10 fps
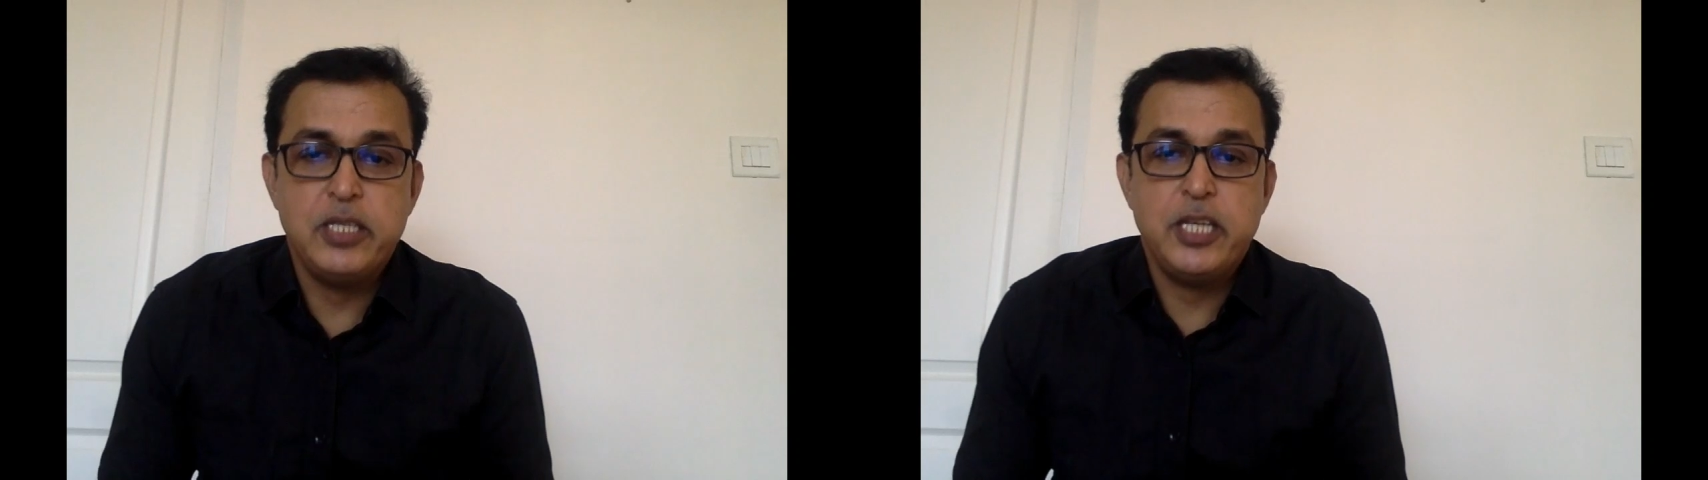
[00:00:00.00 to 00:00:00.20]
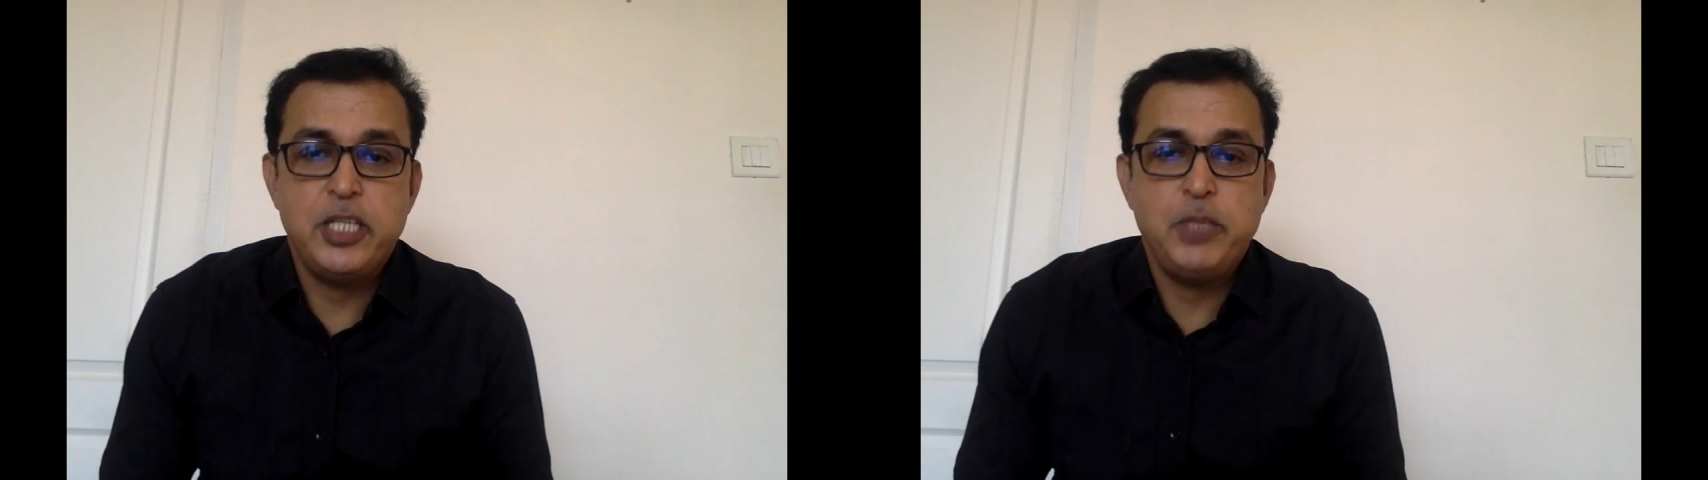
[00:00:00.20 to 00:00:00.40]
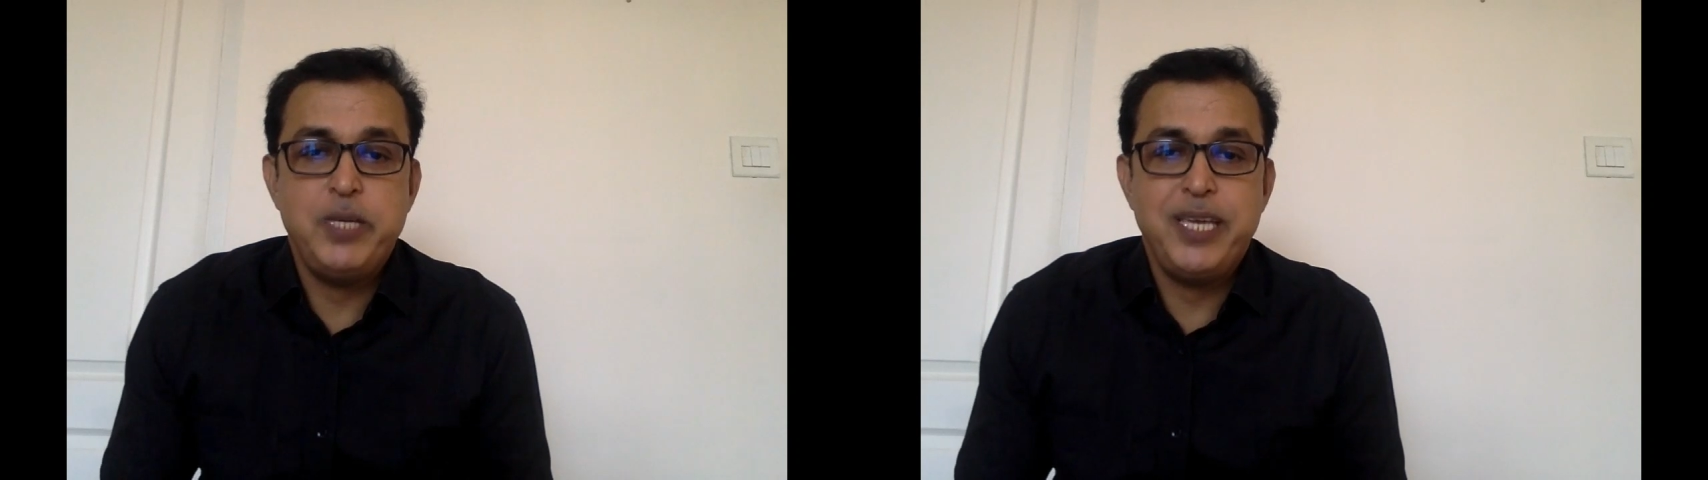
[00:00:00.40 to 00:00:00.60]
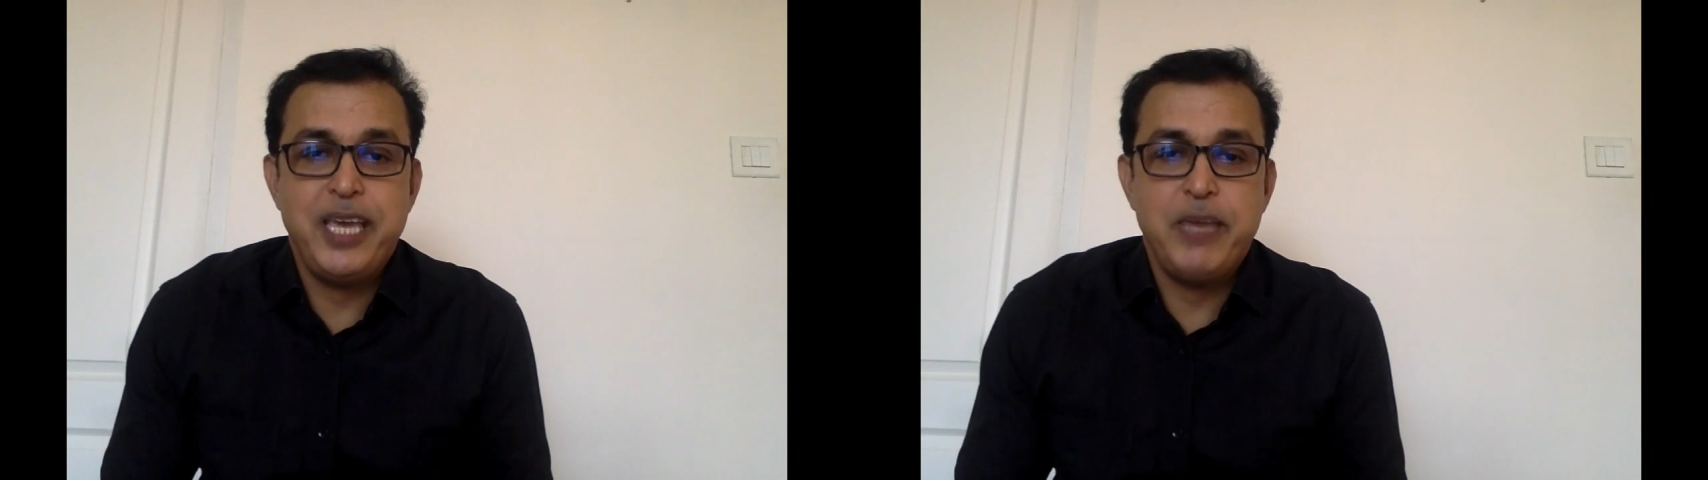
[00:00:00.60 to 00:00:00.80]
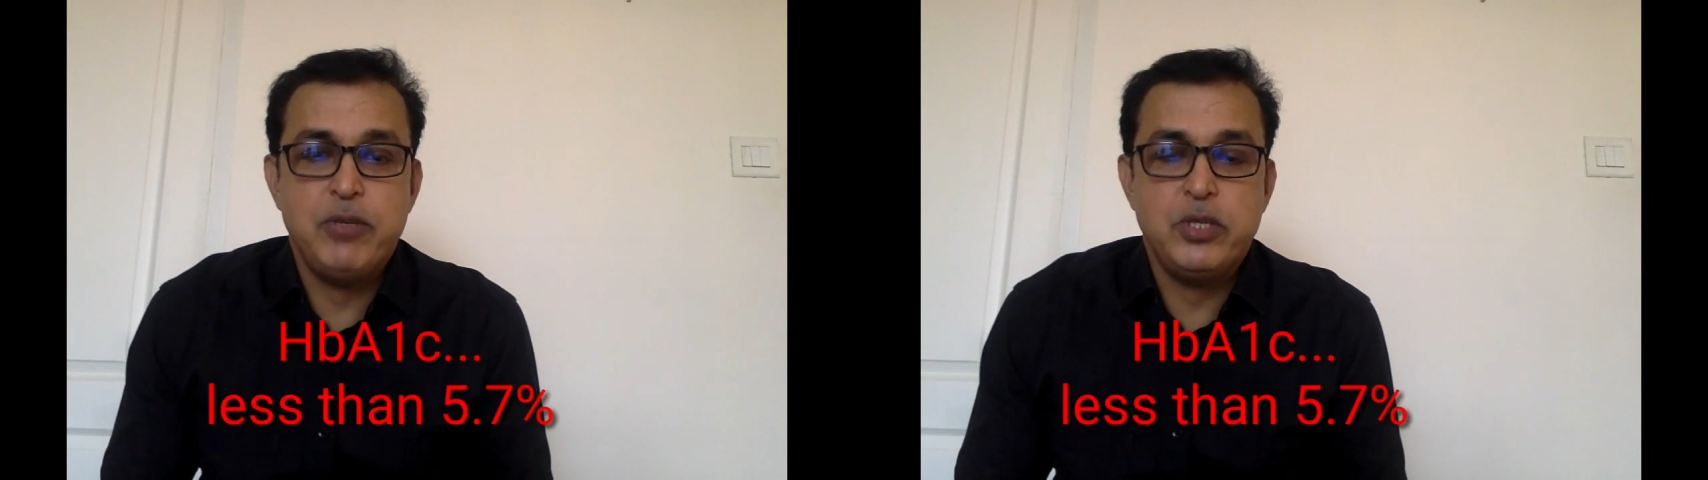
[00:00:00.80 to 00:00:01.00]

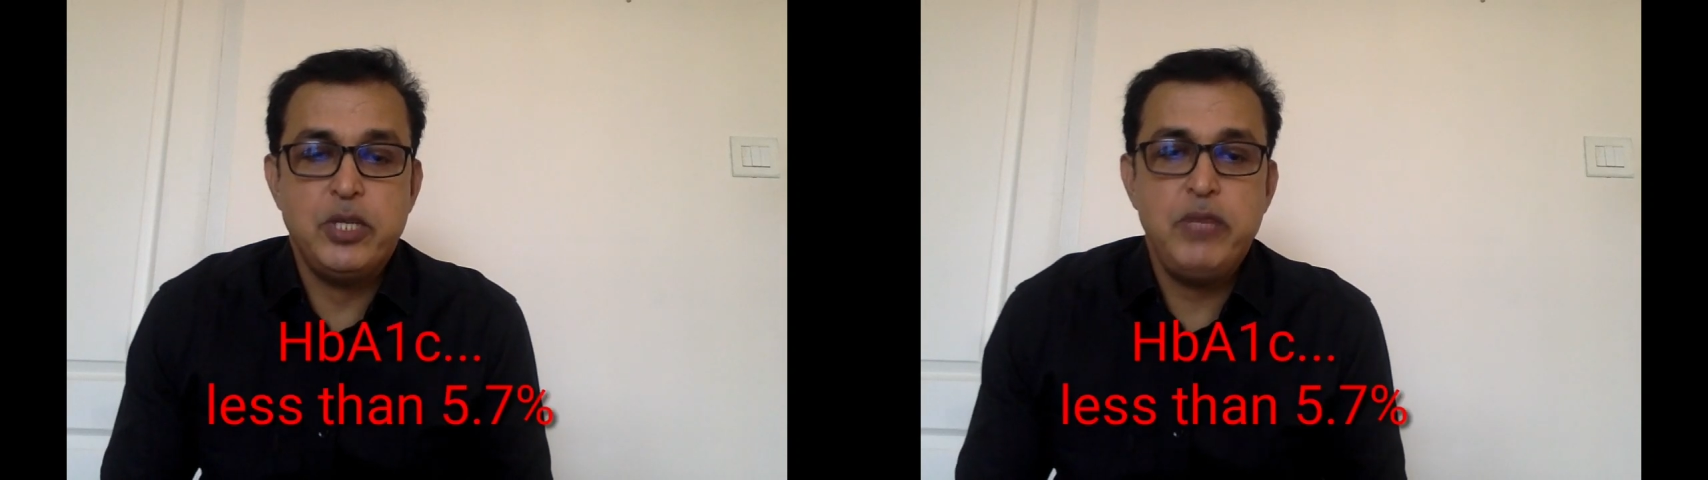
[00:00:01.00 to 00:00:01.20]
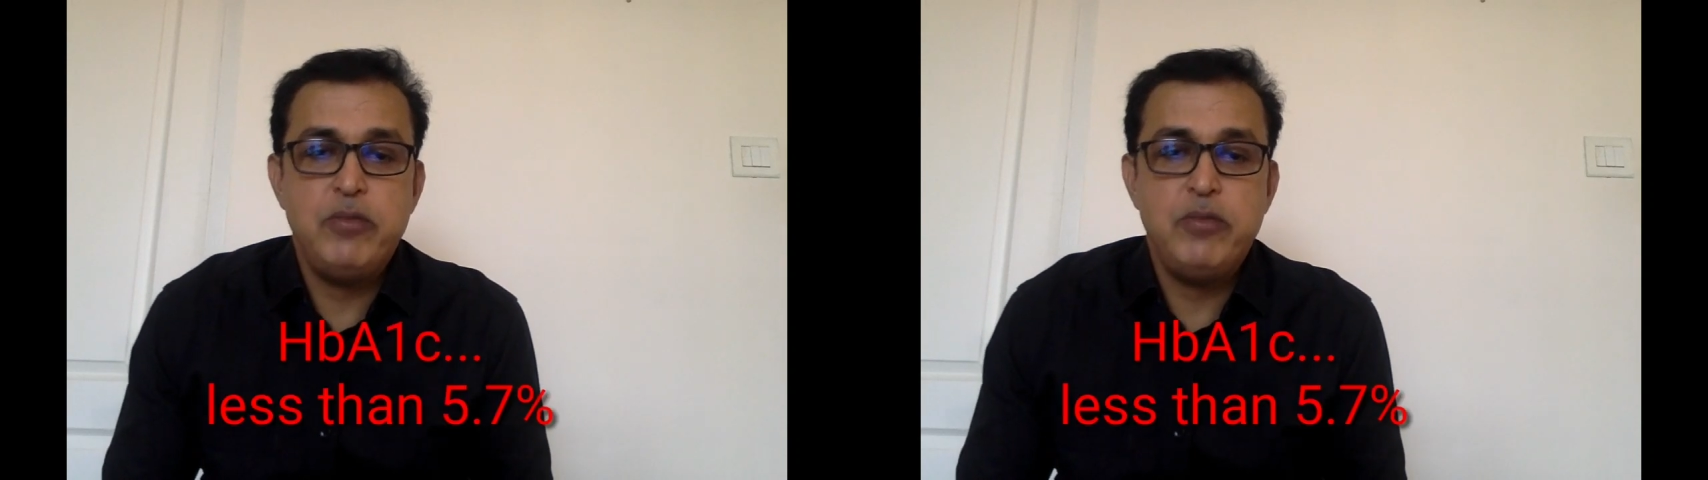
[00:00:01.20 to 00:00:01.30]
HbA1c,